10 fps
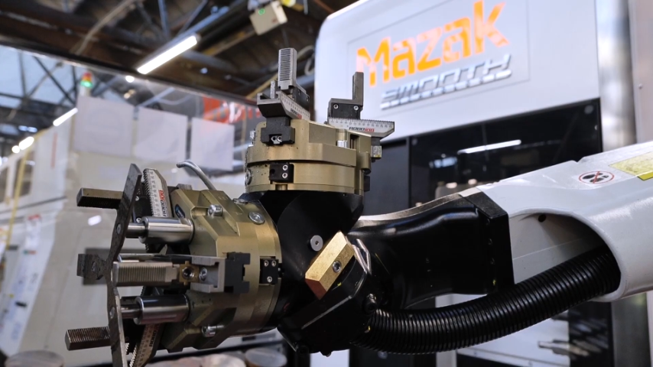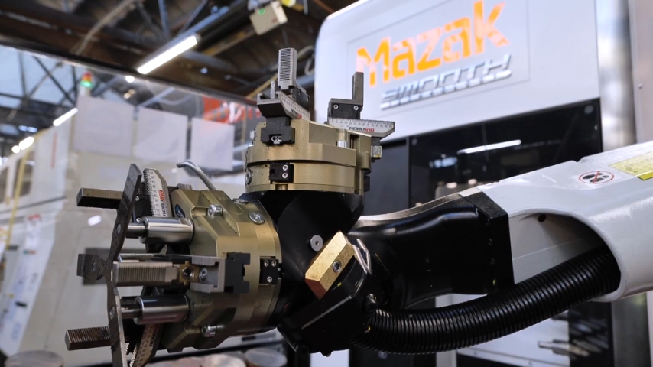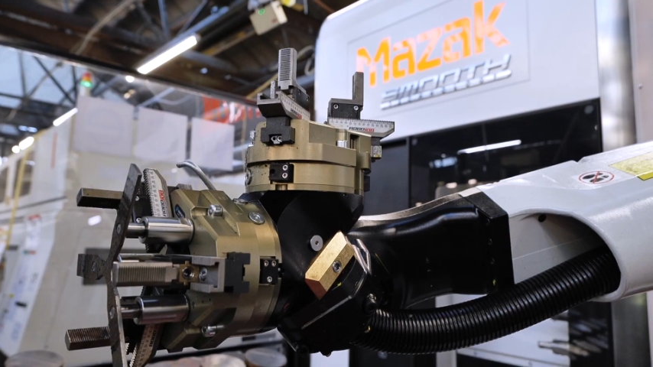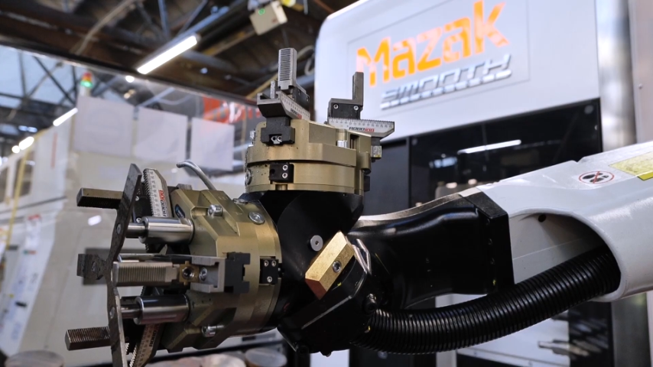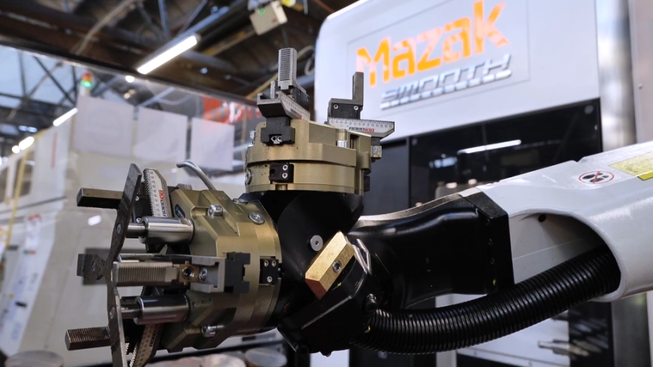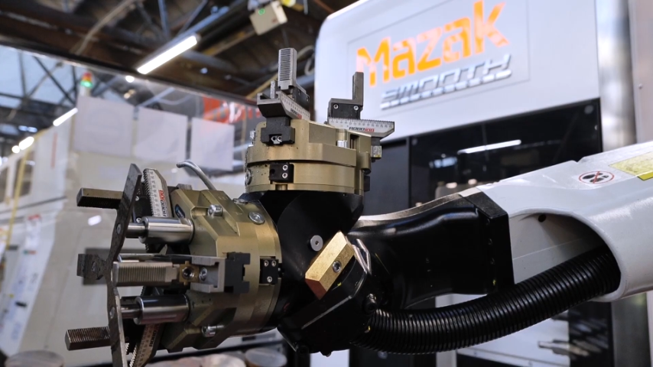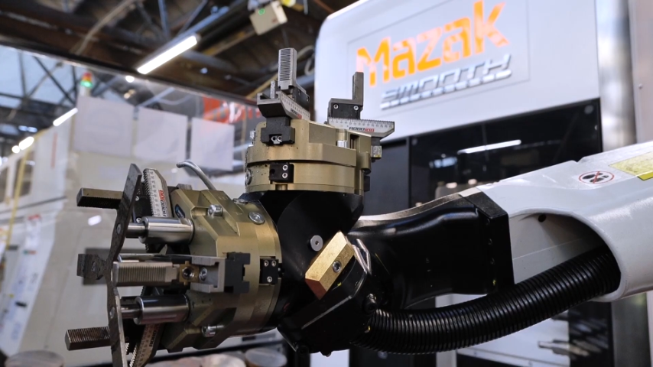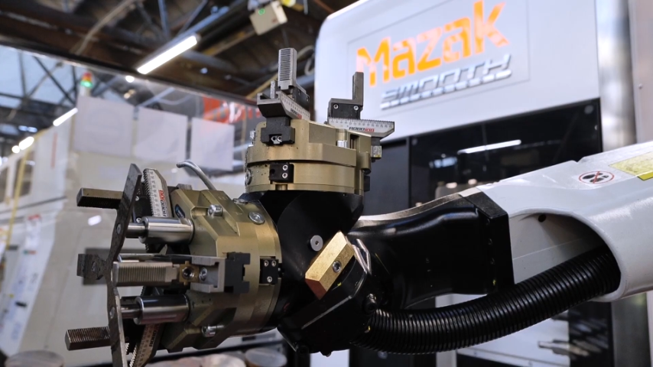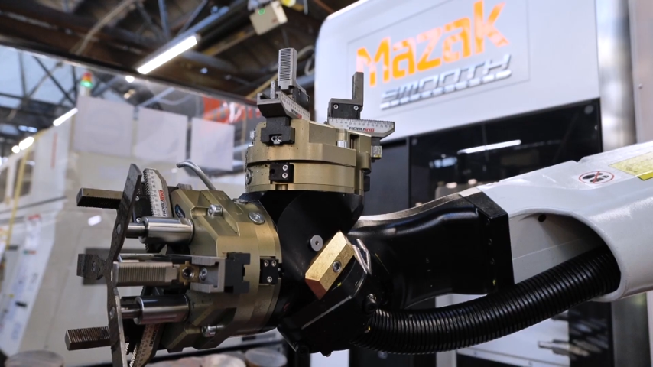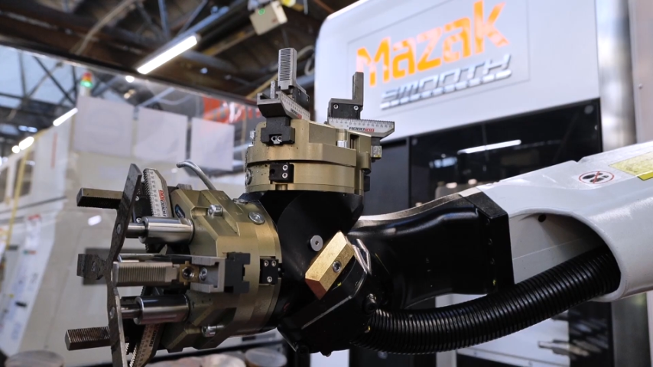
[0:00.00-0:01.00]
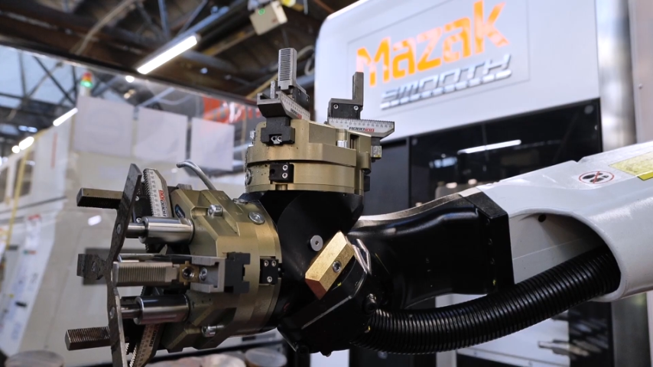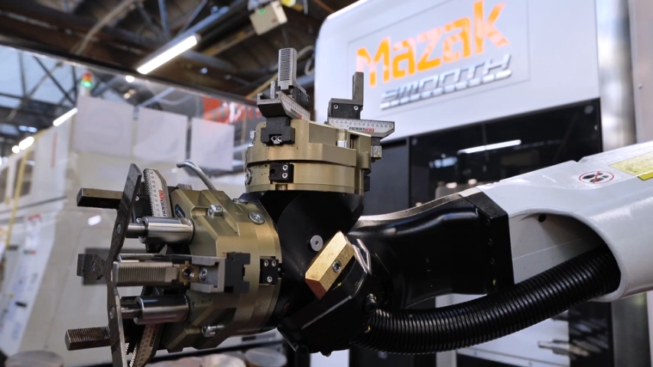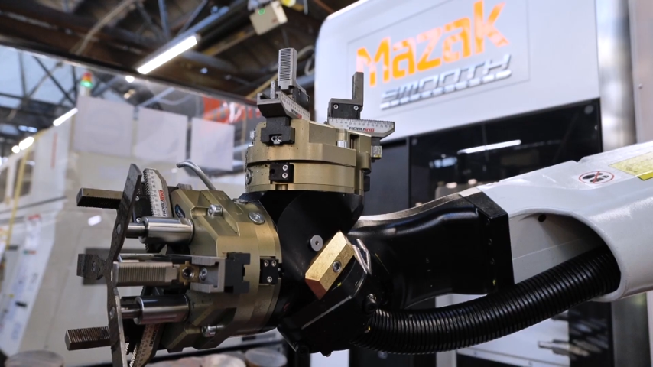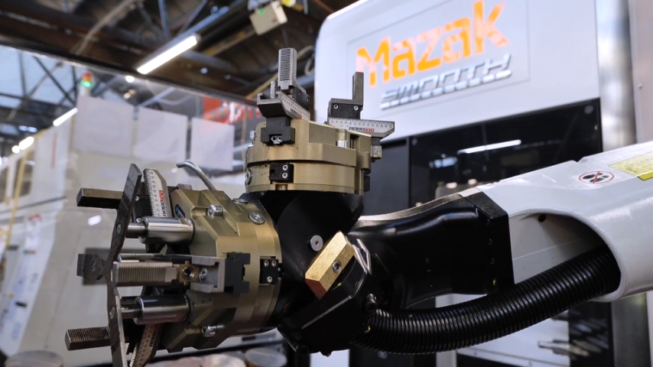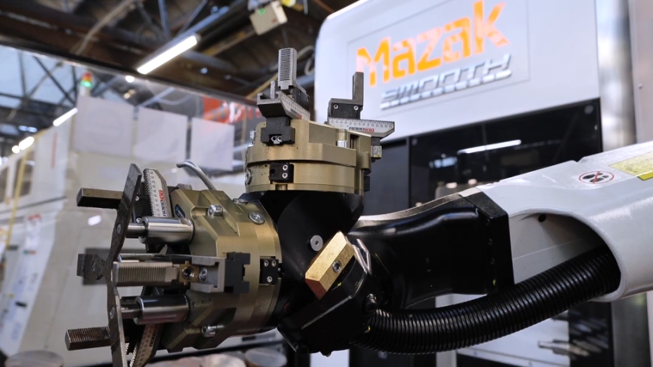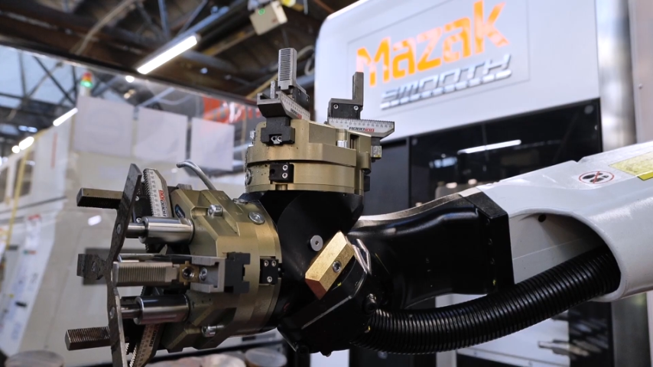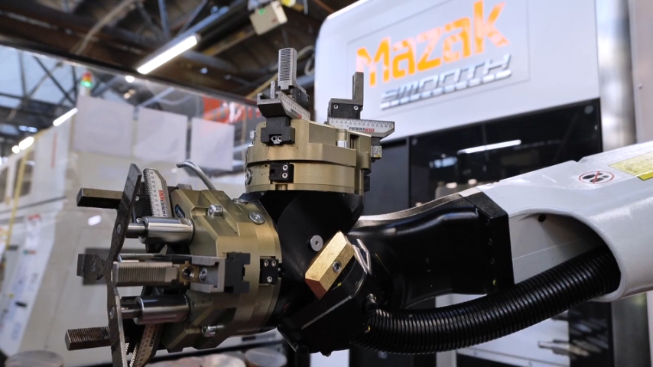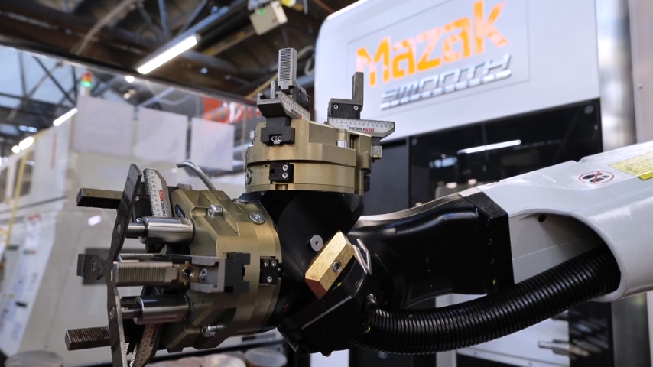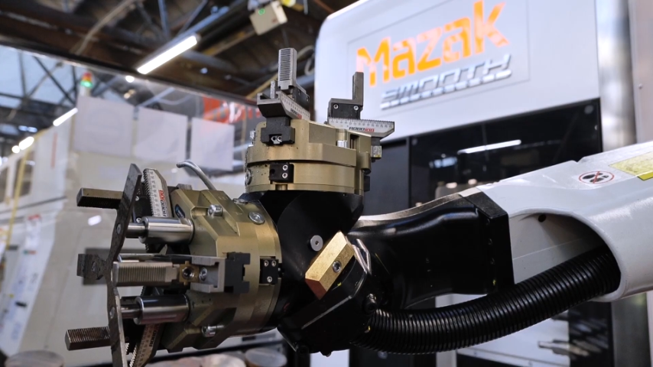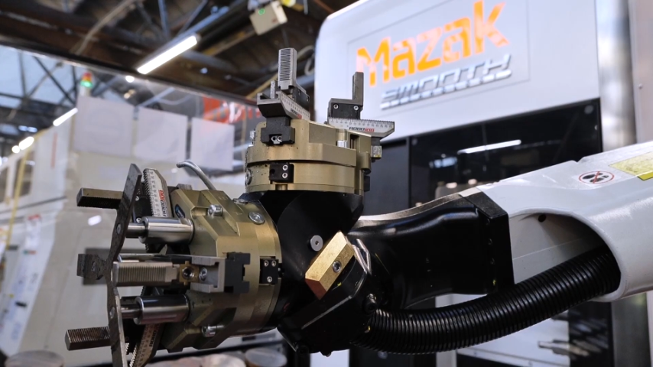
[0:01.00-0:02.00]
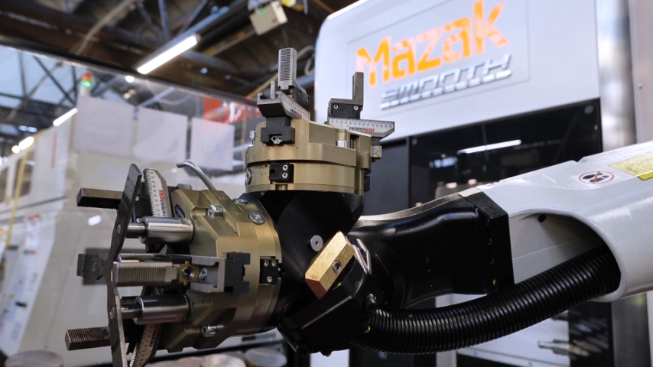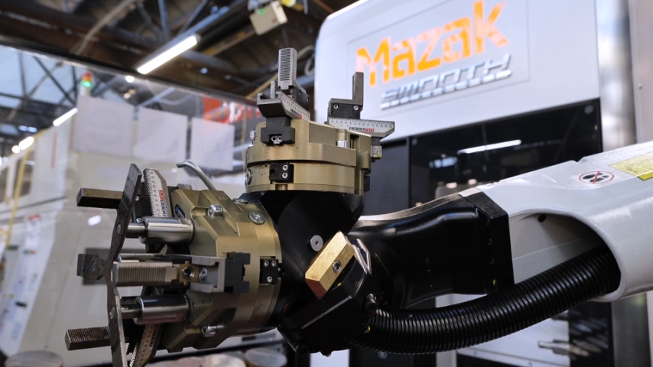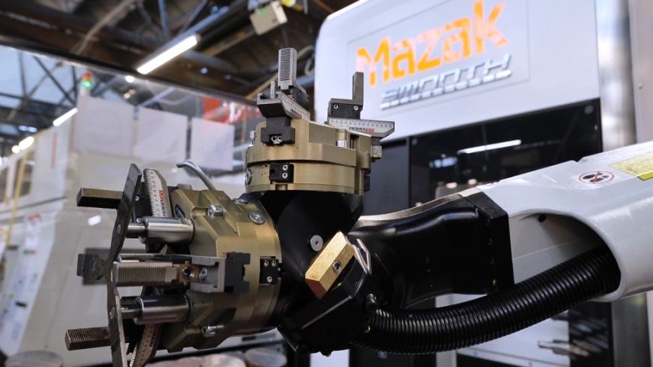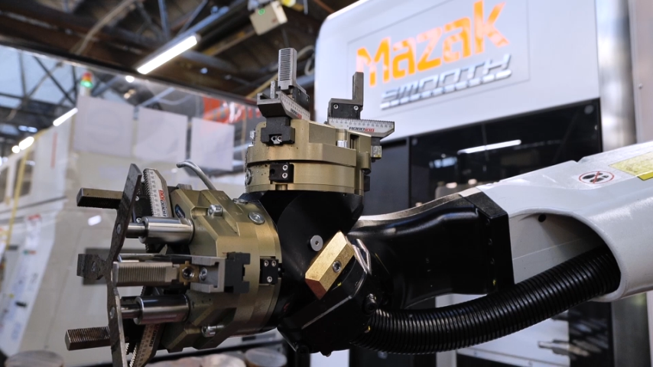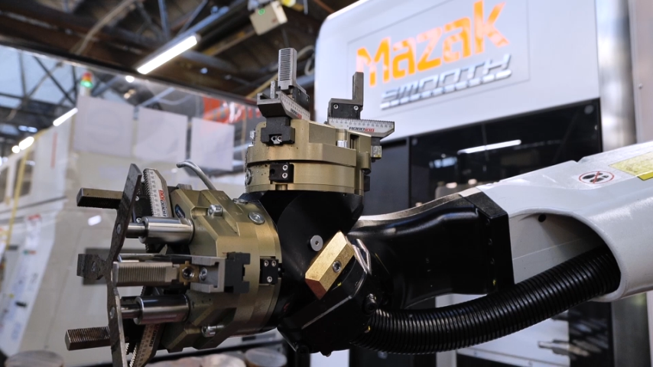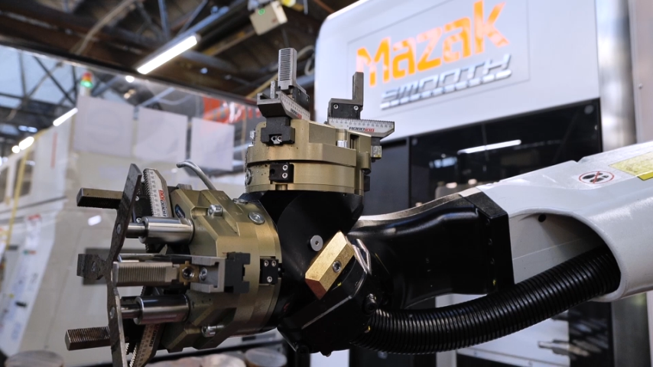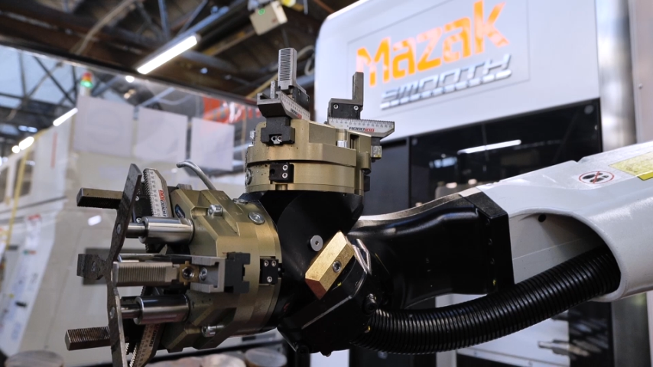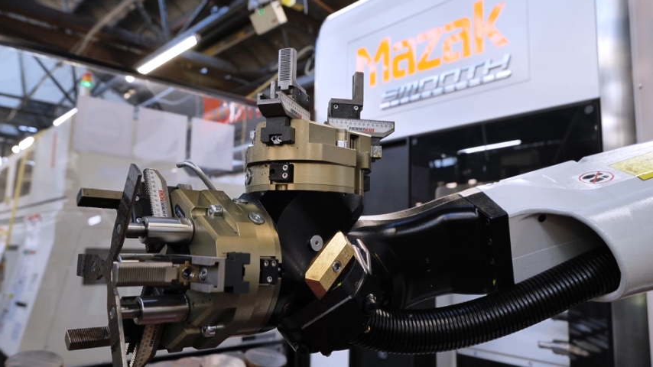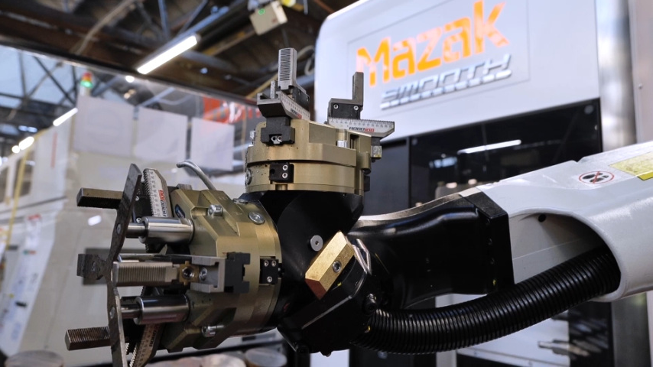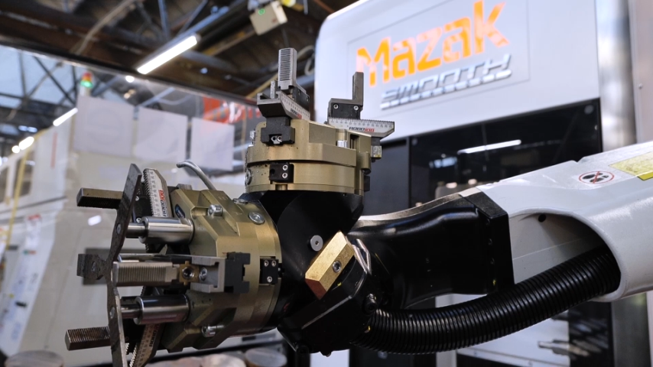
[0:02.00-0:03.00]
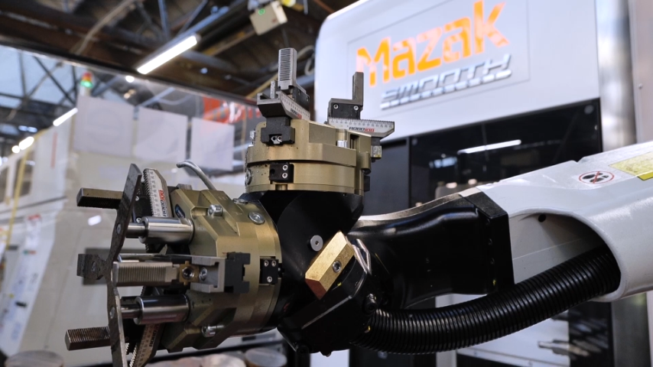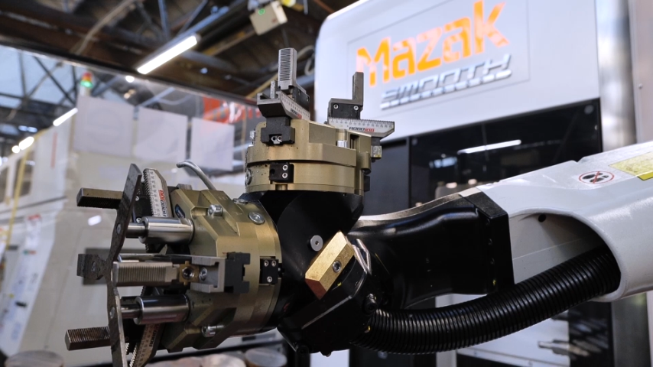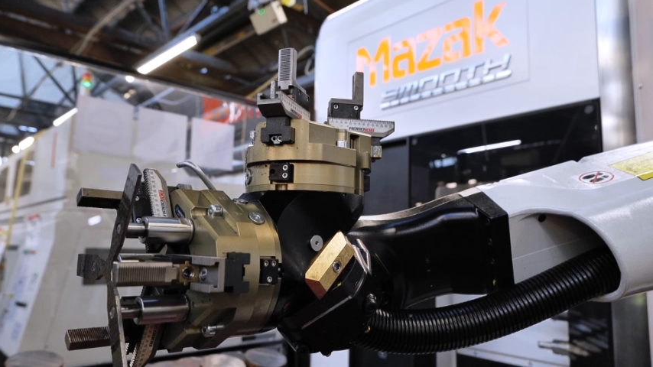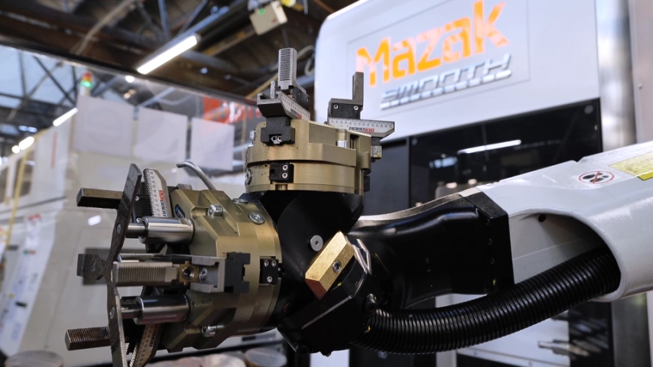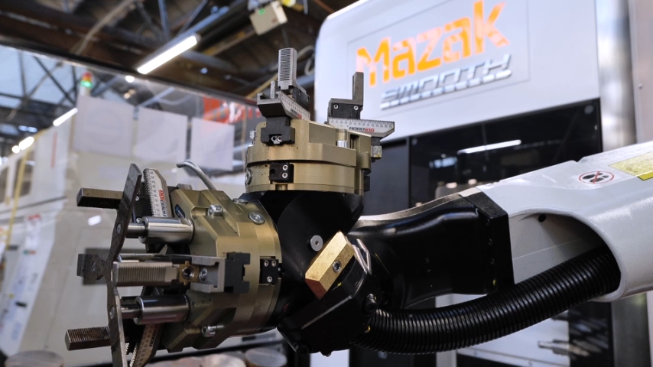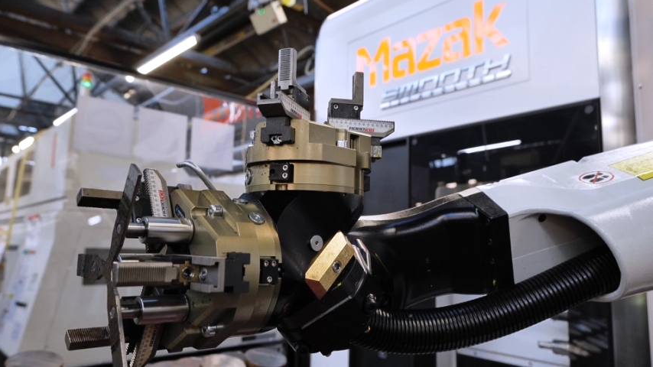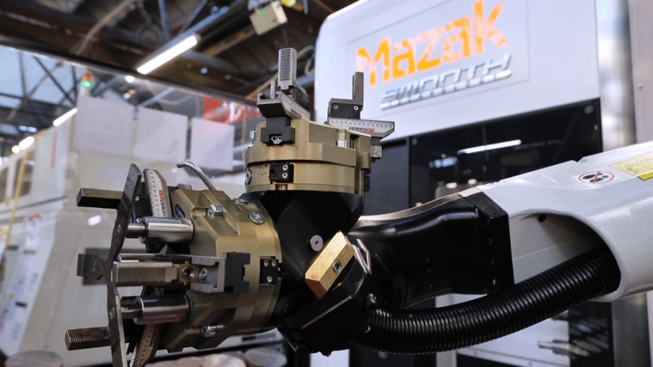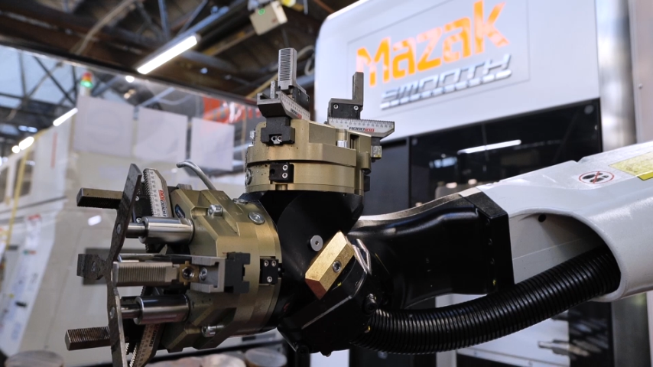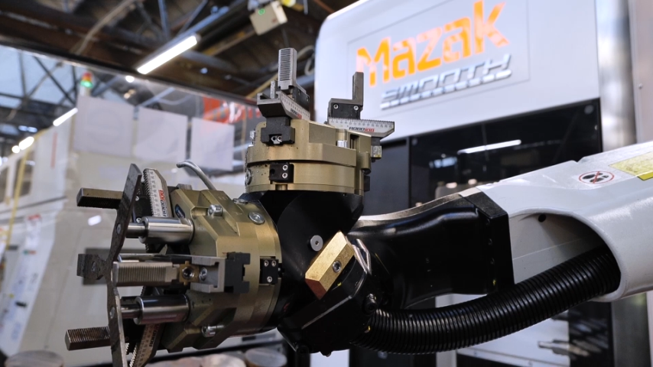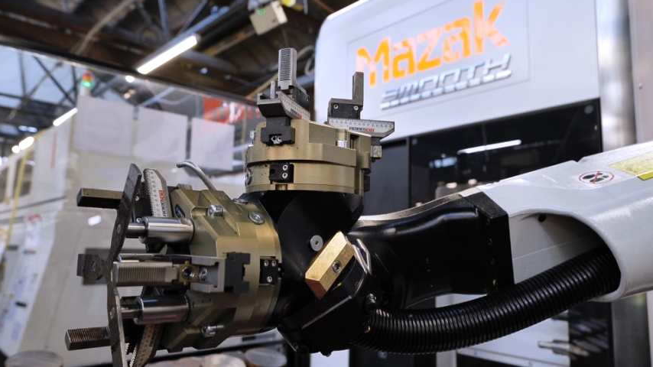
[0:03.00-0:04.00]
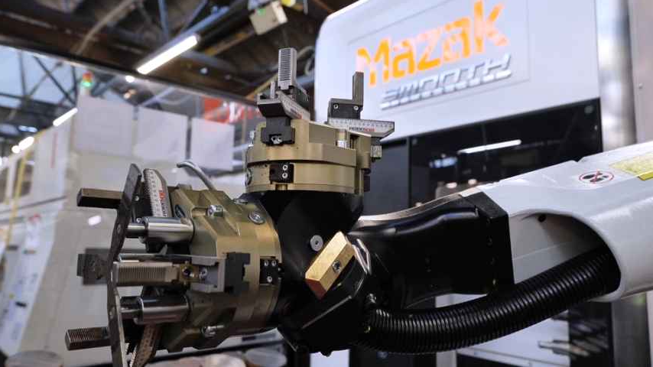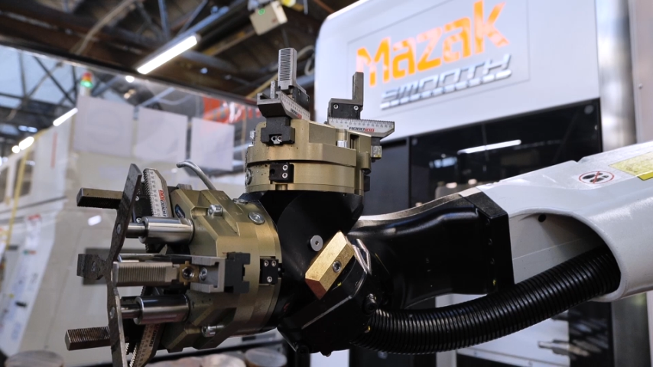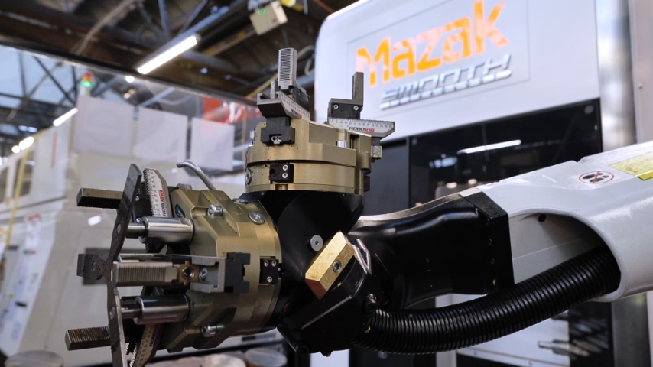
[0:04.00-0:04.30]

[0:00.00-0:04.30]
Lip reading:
[unreadable: no face in view]